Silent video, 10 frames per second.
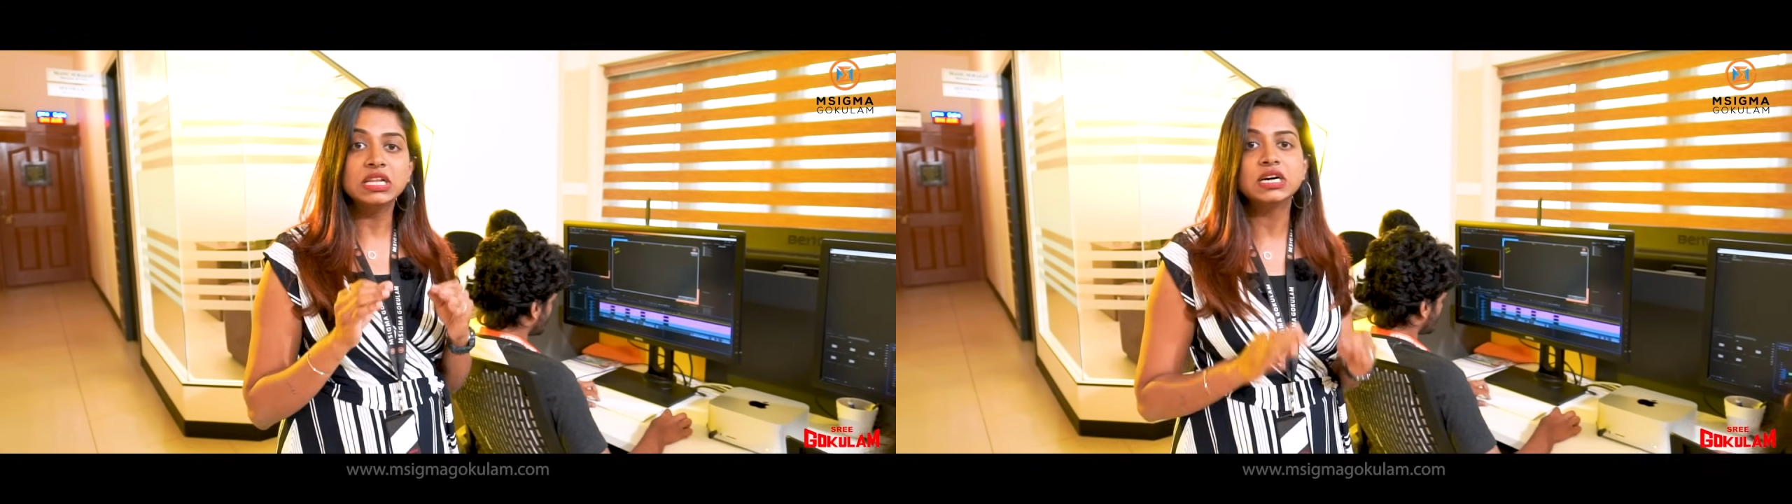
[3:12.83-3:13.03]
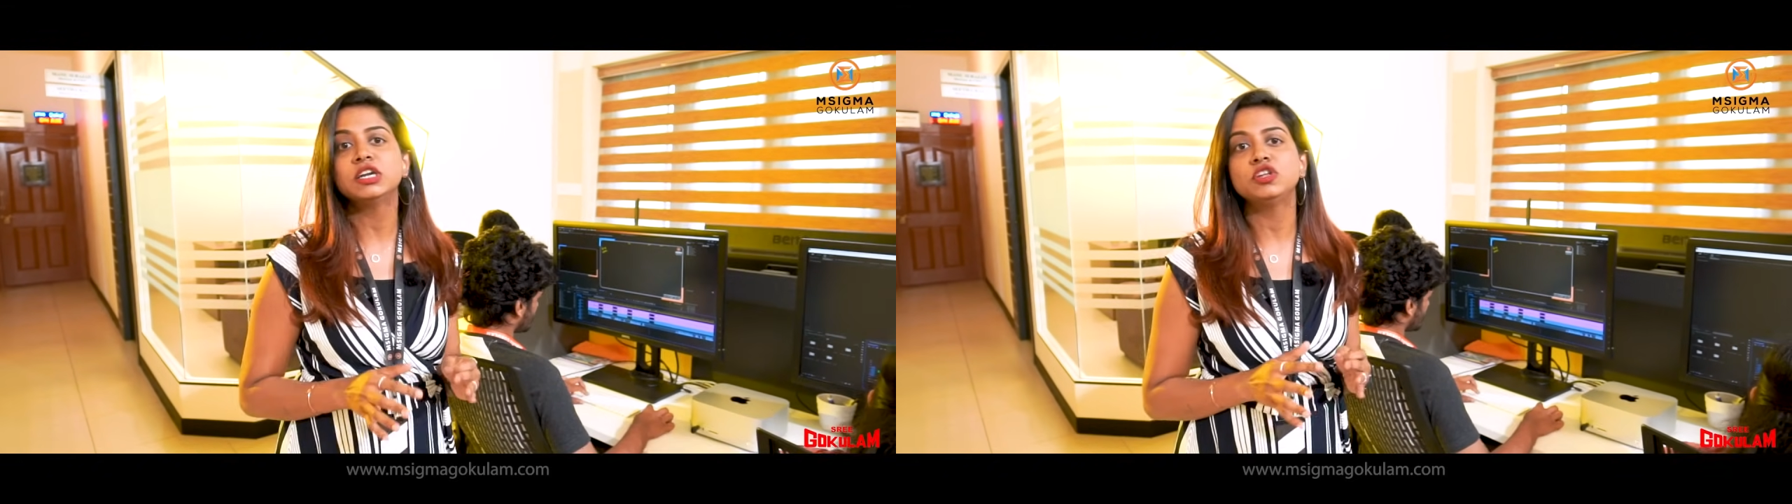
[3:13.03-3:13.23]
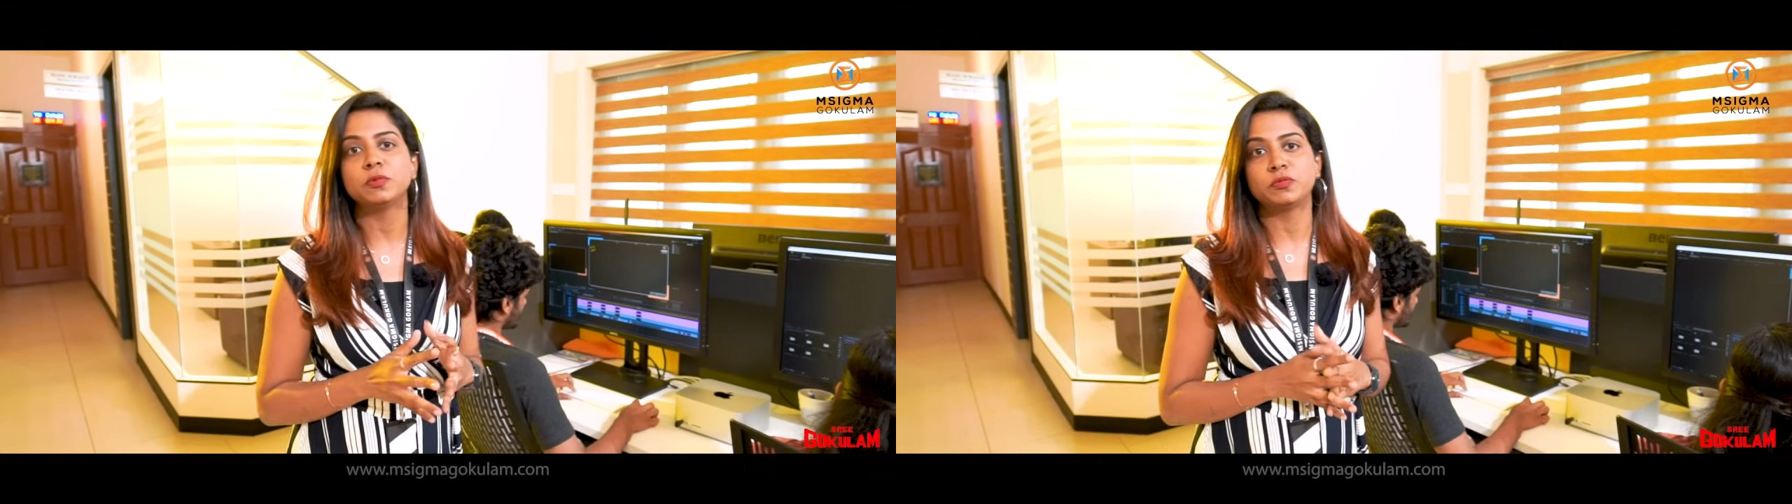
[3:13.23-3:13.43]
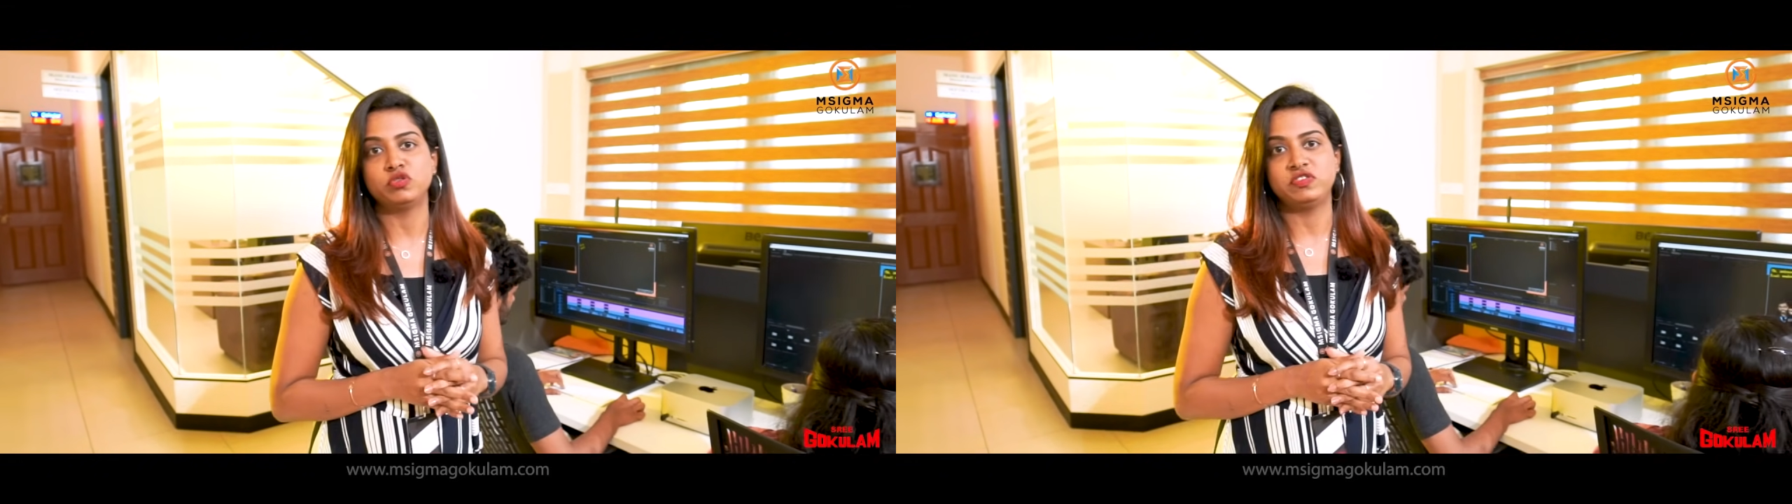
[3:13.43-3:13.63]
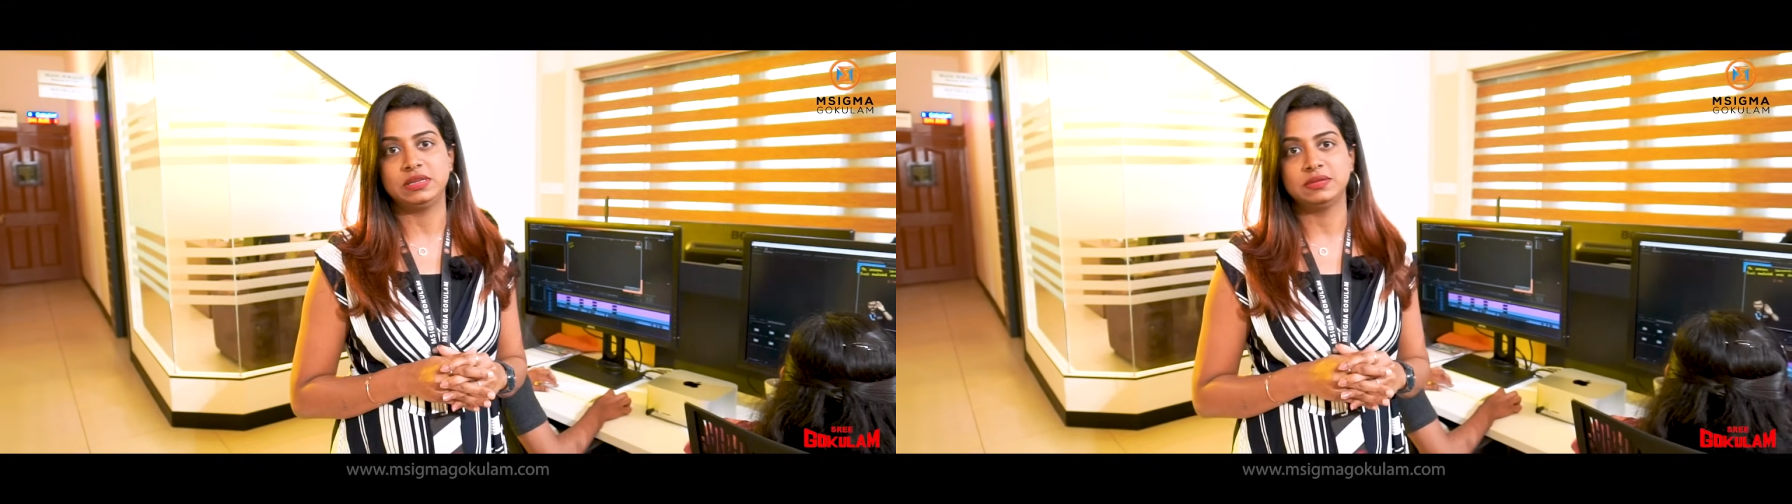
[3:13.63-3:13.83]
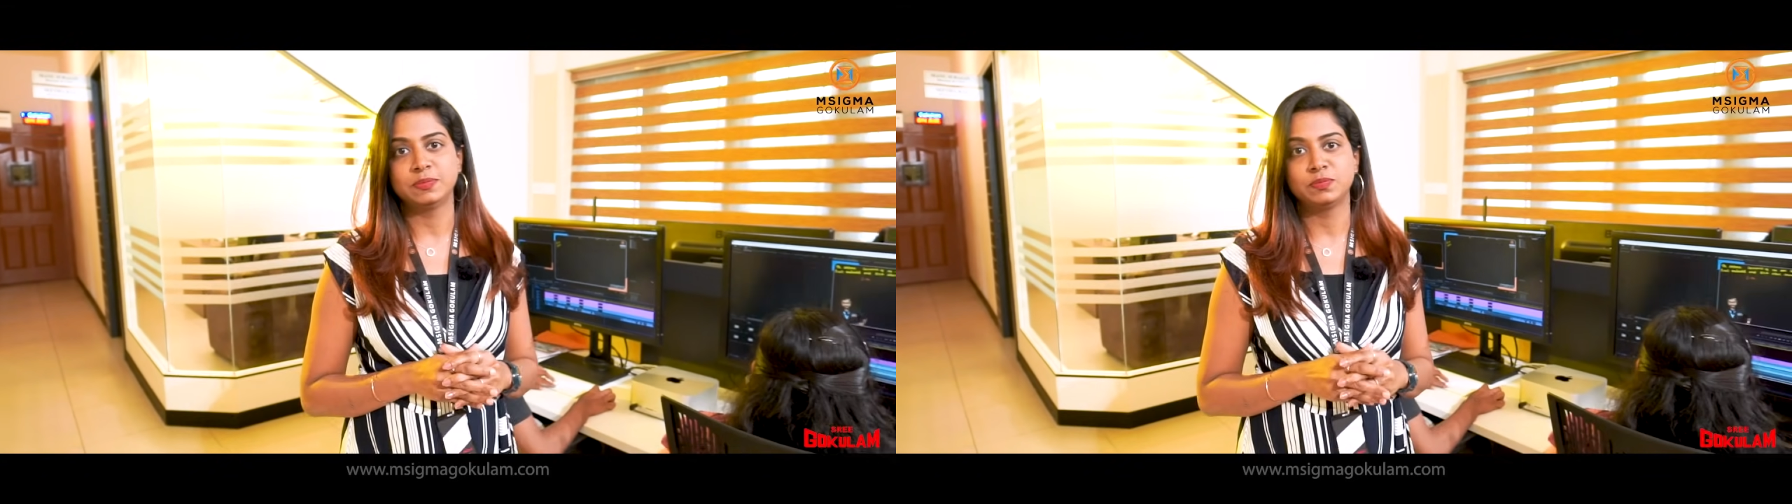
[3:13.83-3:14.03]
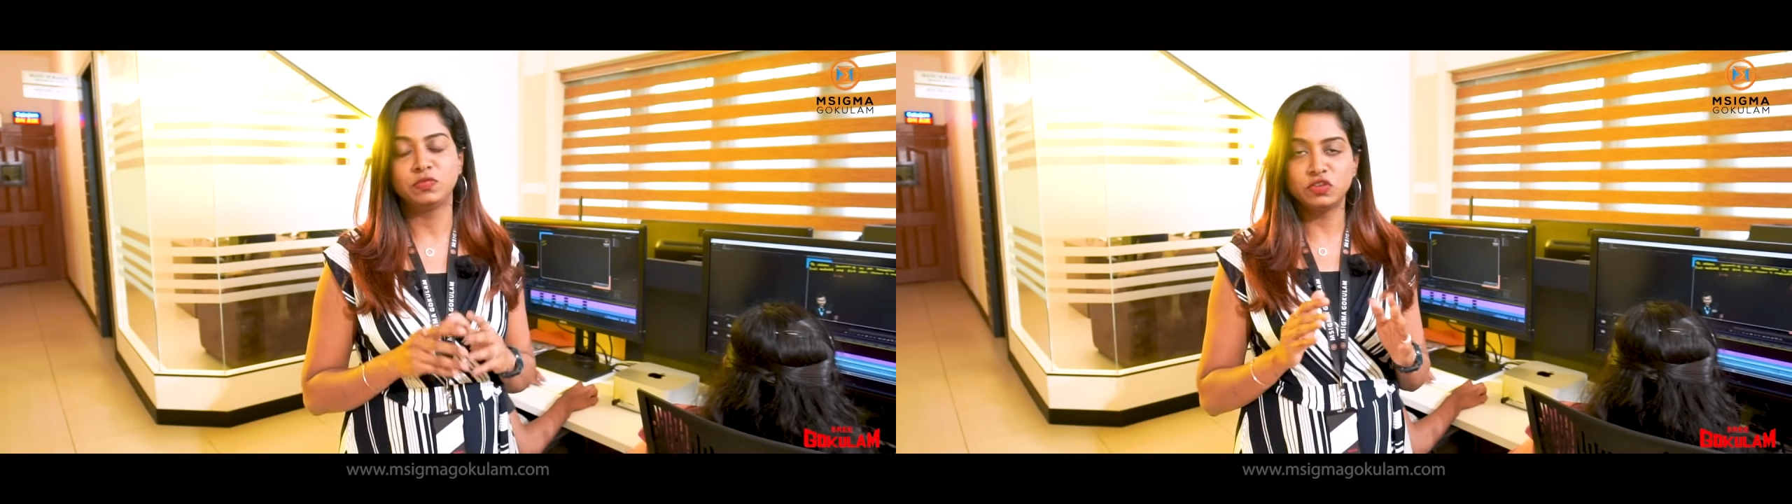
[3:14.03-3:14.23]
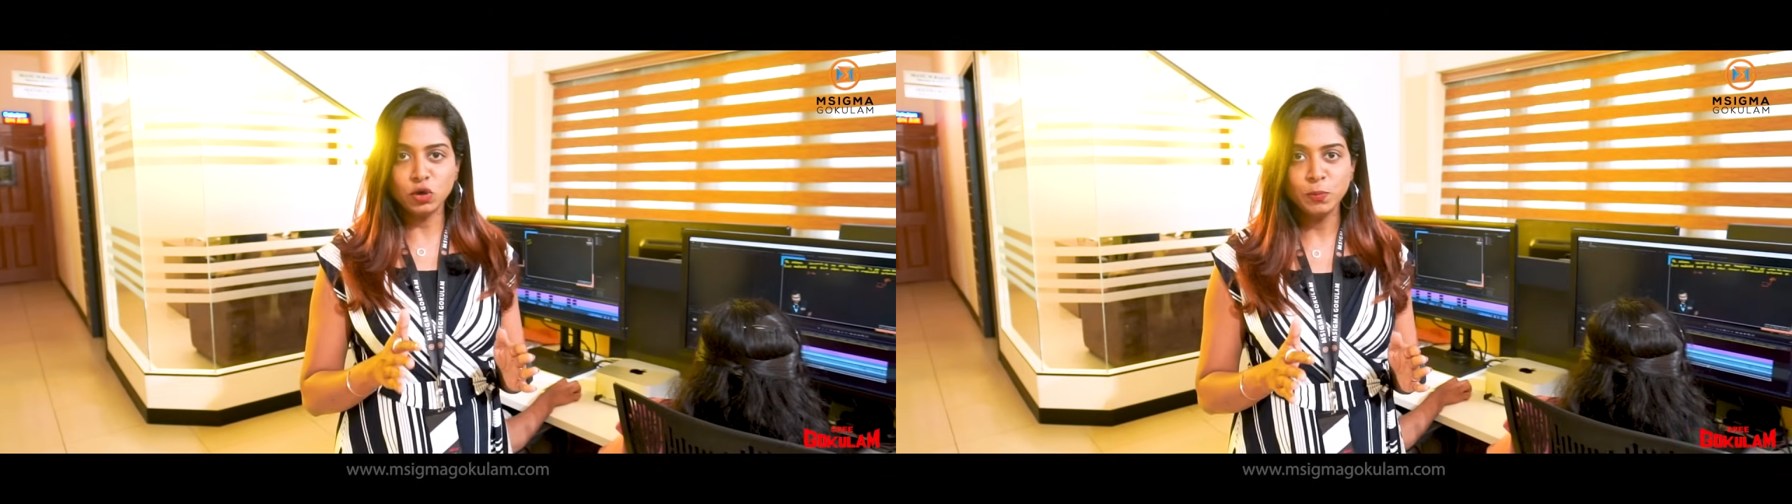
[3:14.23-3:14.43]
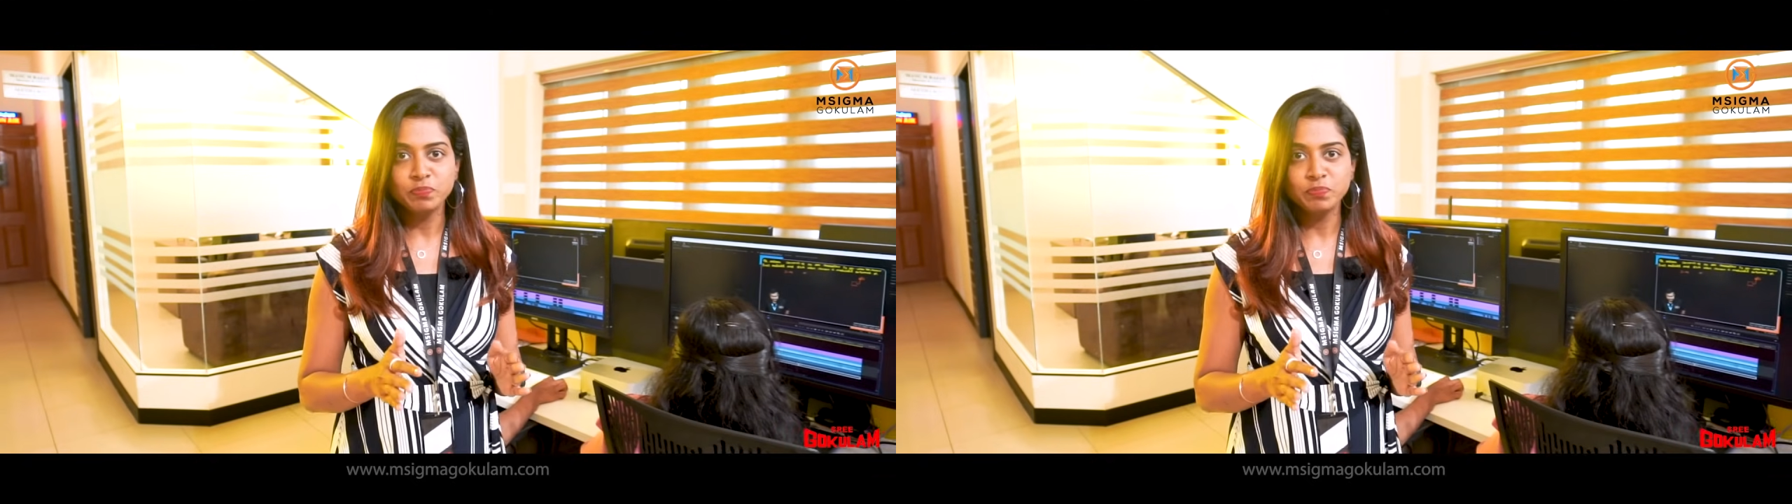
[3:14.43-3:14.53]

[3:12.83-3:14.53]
learn your project. So